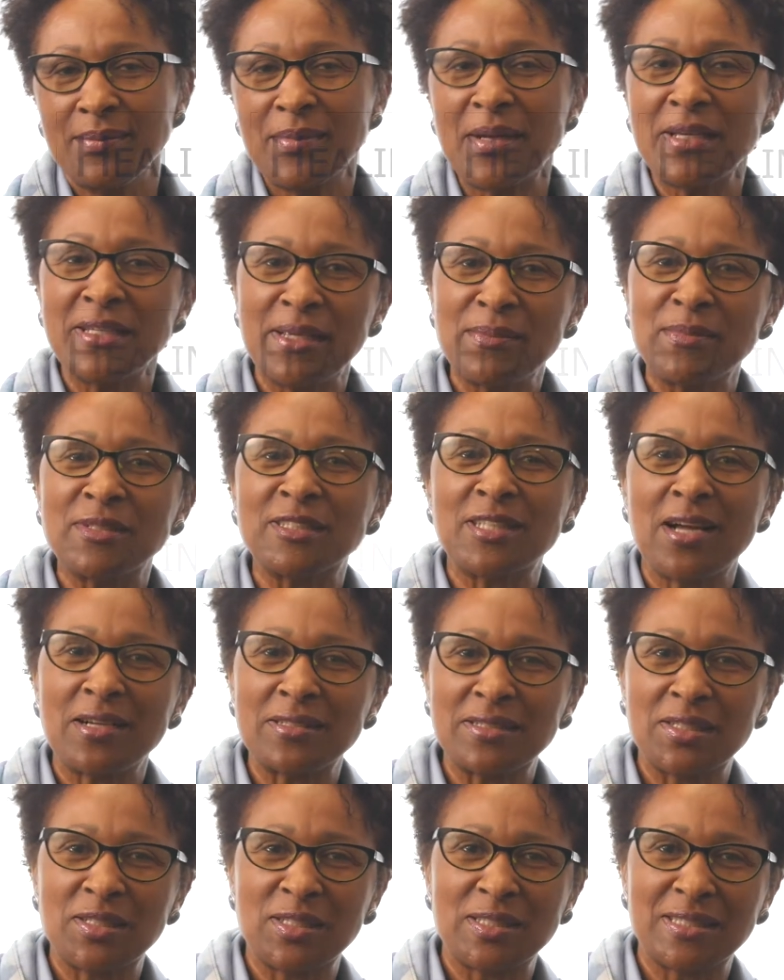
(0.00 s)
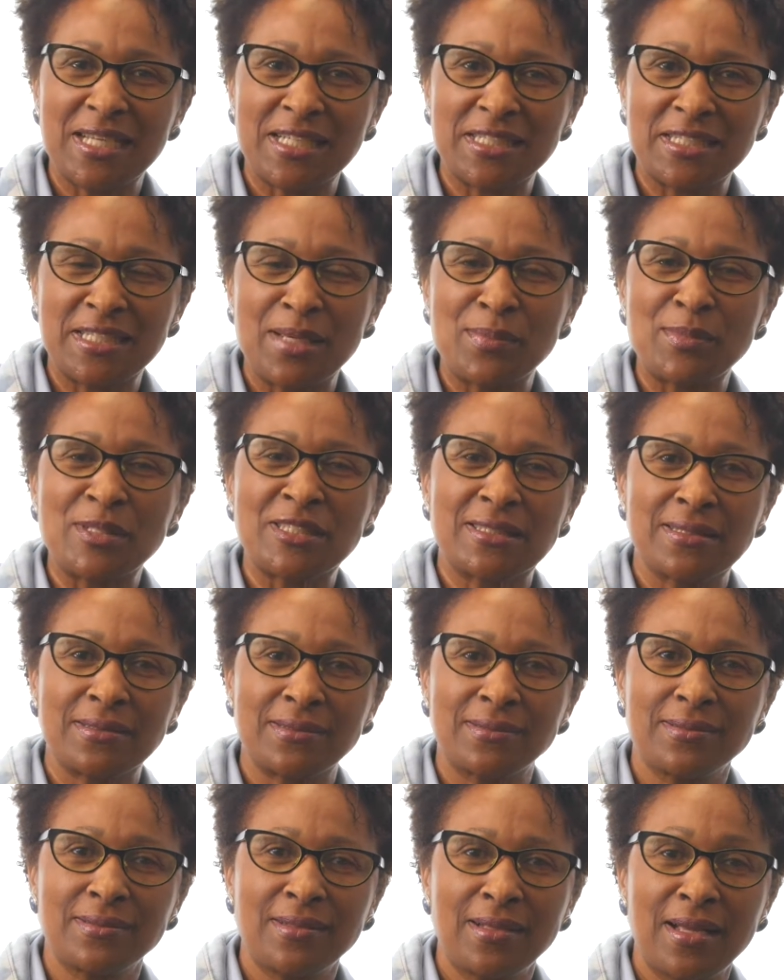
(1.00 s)
My name is Dr. Cosette
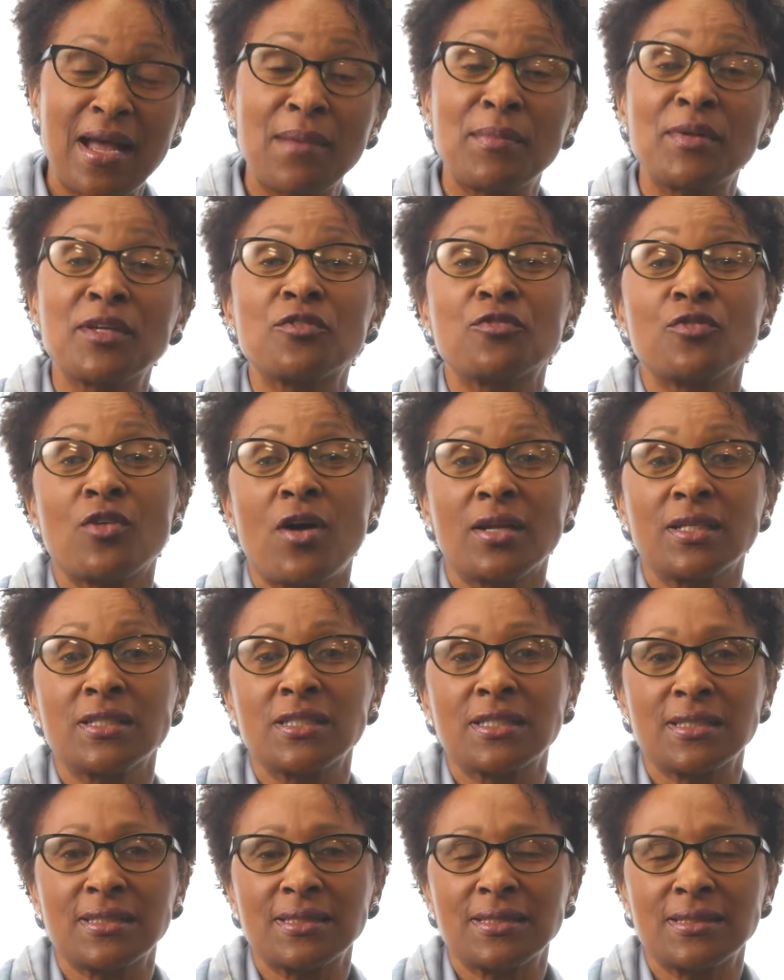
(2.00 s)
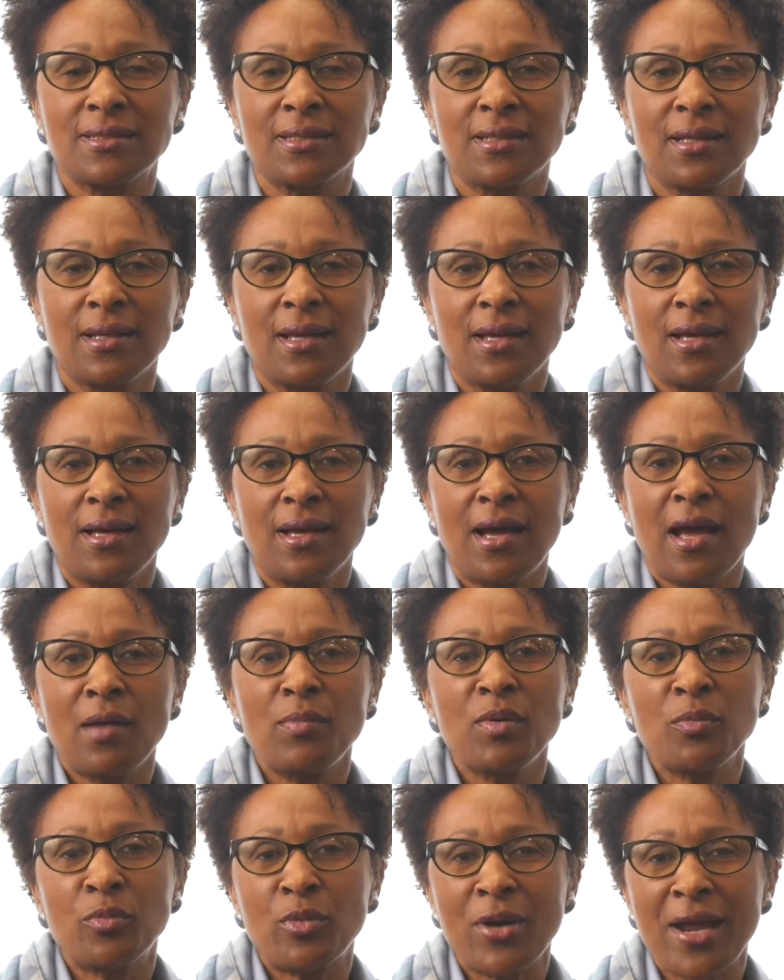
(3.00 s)
Jamieson. I'm a nephrologist. I've
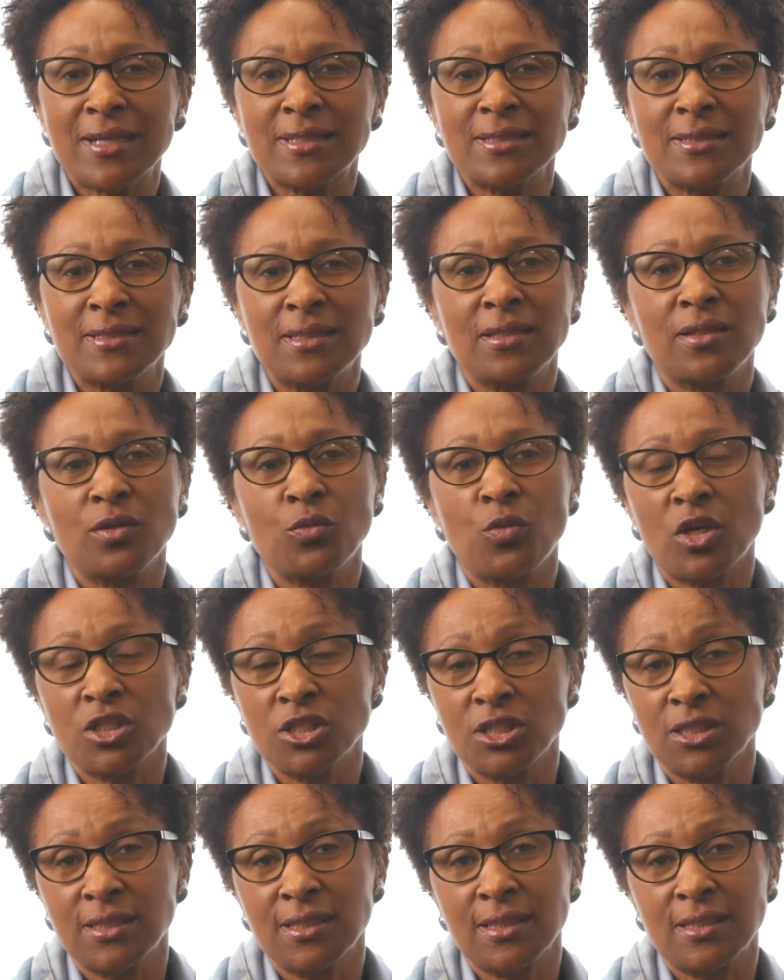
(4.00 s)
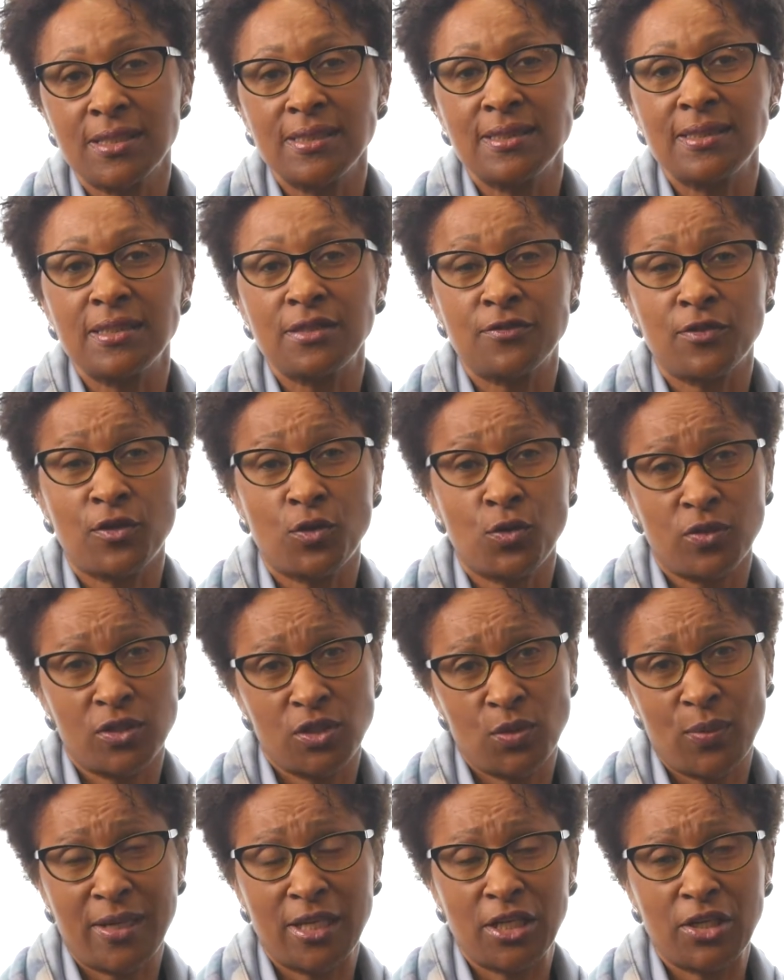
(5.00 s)
been practicing in Washington, D.C. for over
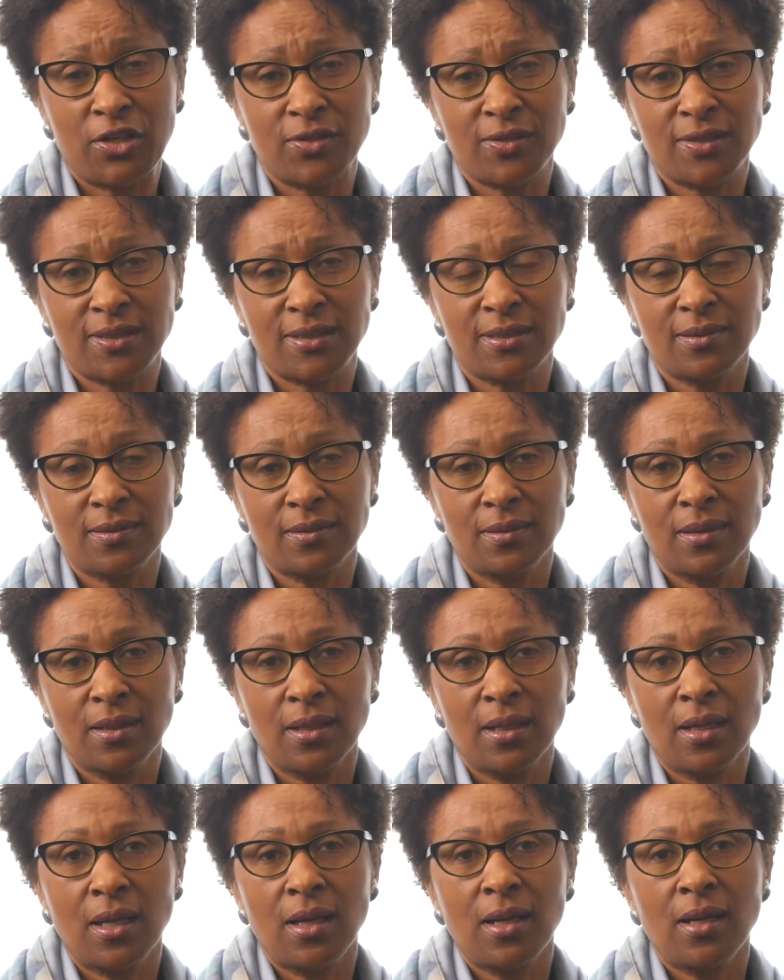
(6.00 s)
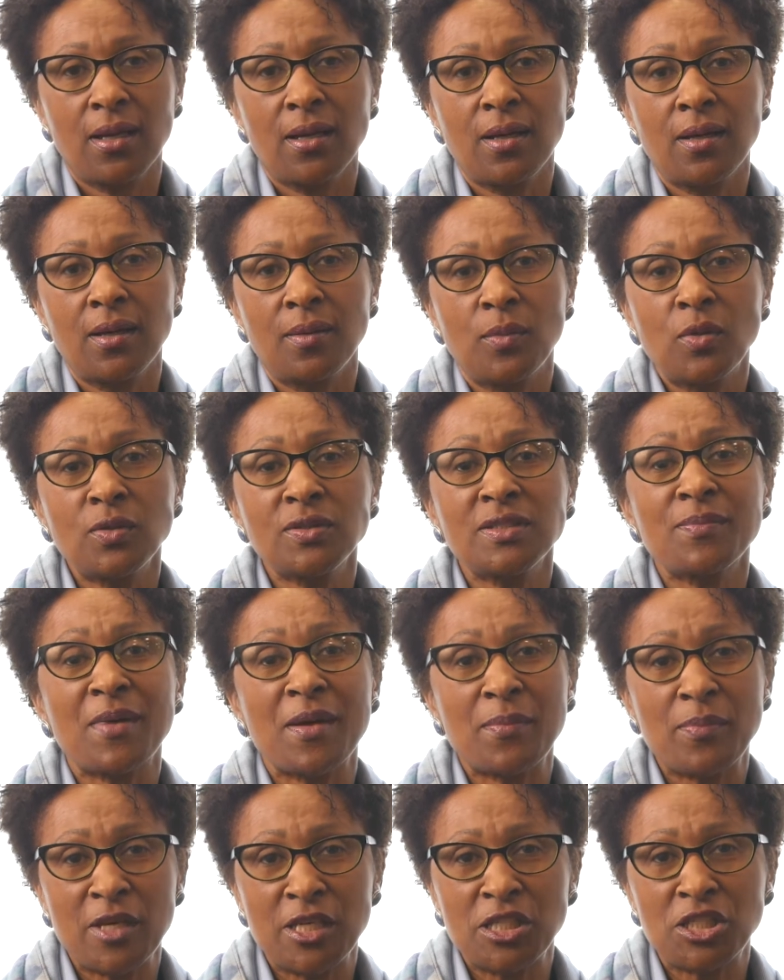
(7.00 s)
20 years. Most of my
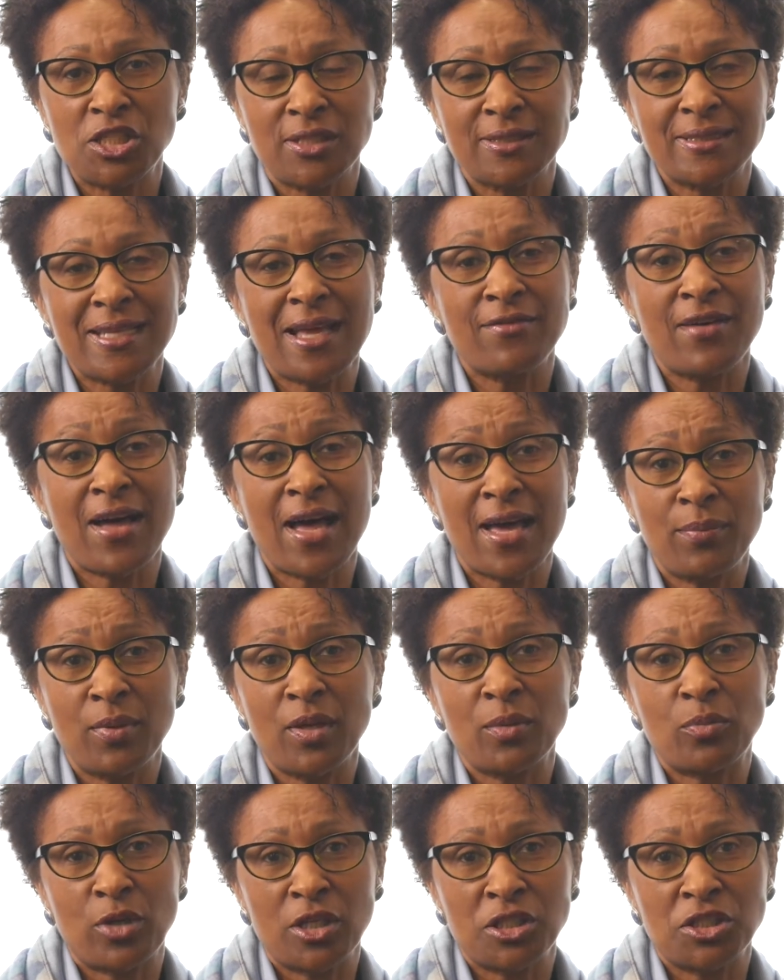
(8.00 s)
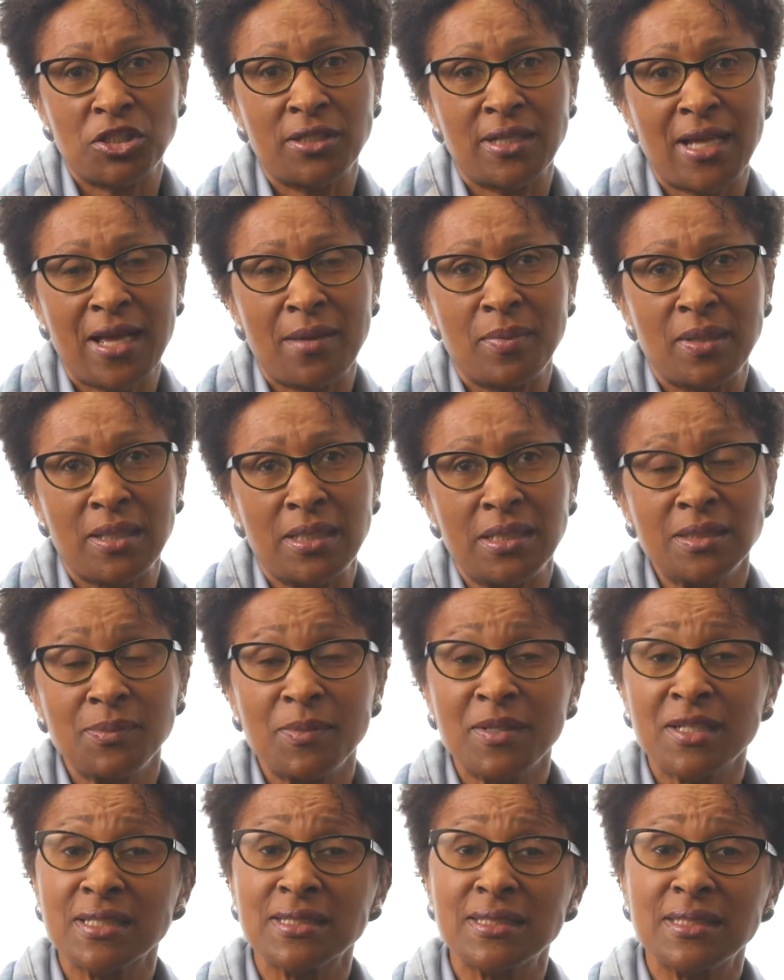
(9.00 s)
patients have high blood pressure and diabetes
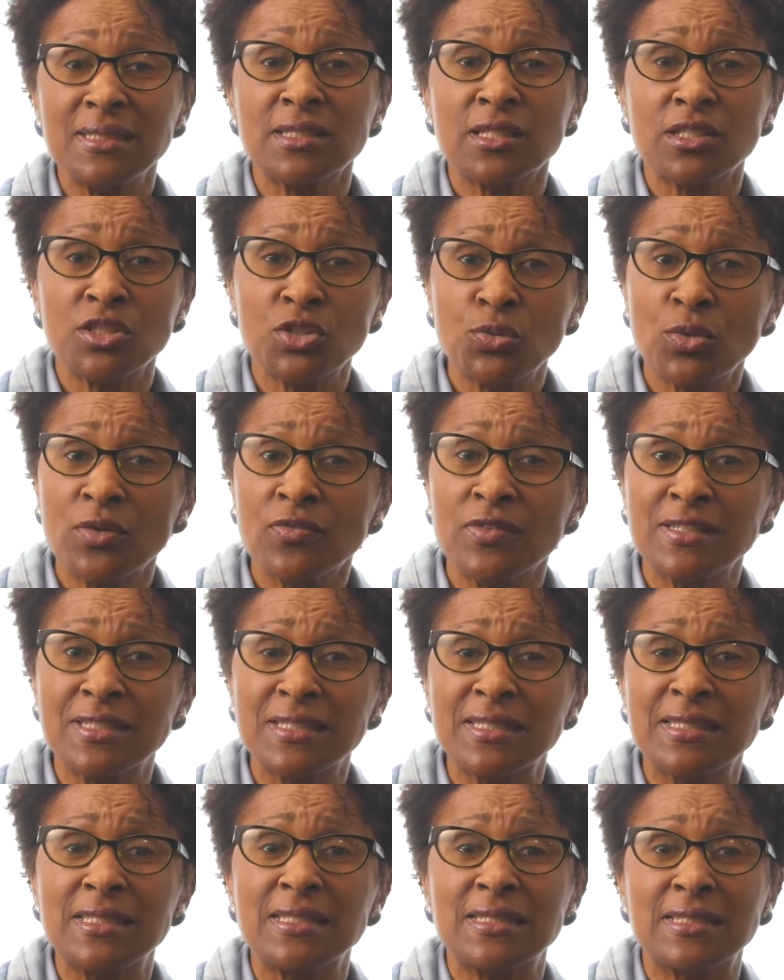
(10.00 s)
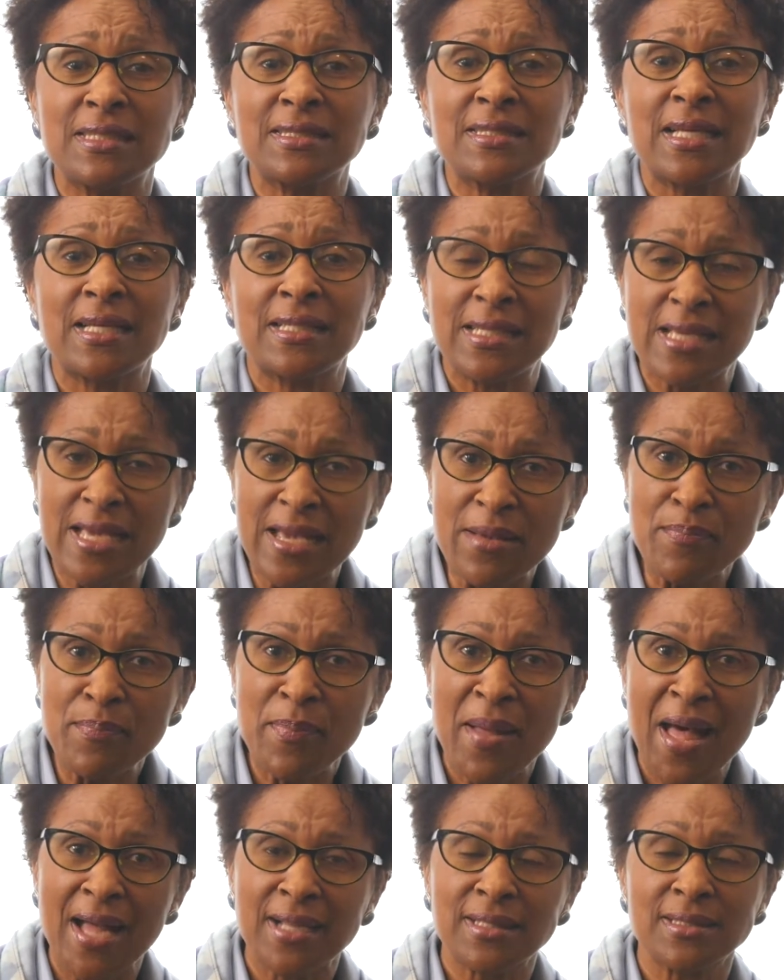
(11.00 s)
because these are two of the diseases that
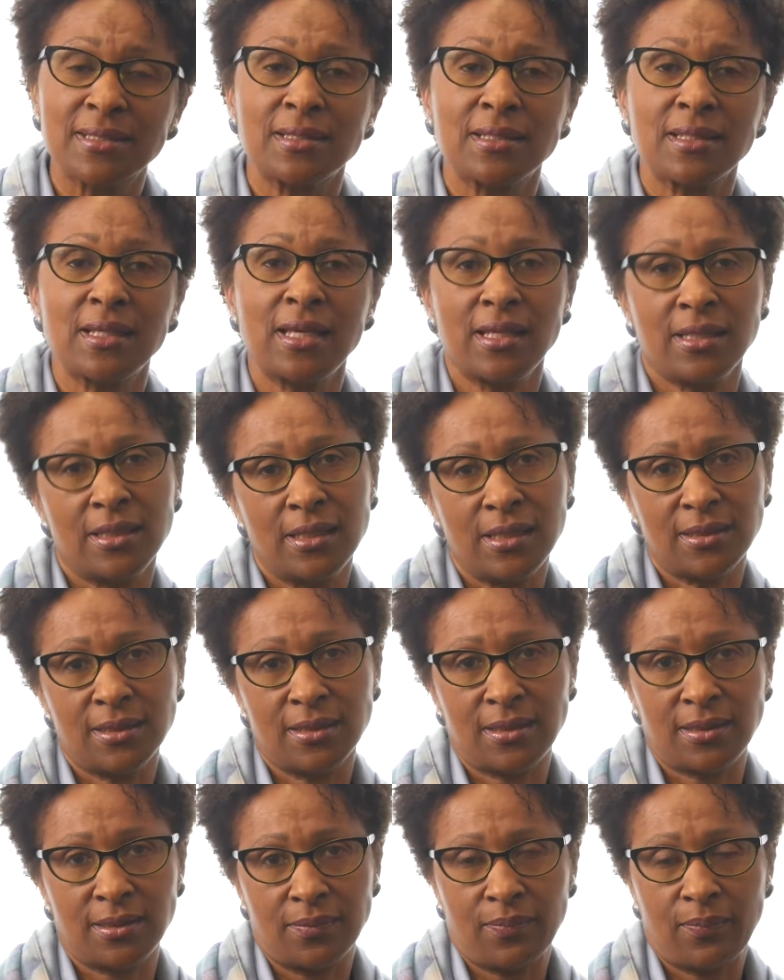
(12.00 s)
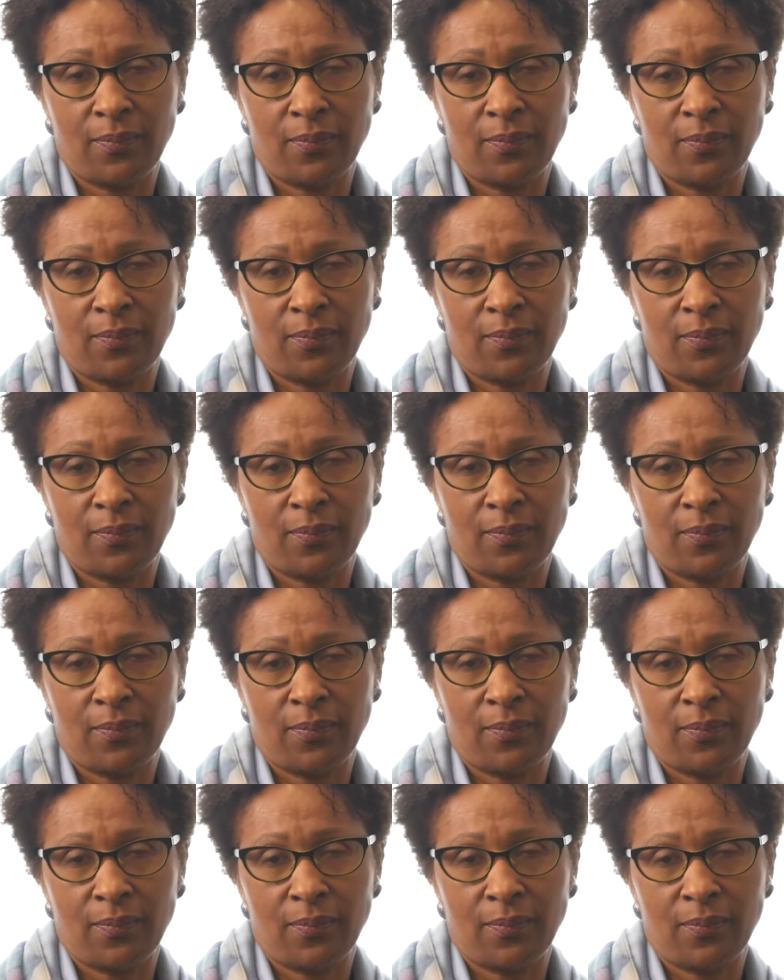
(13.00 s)
impact the kidneys.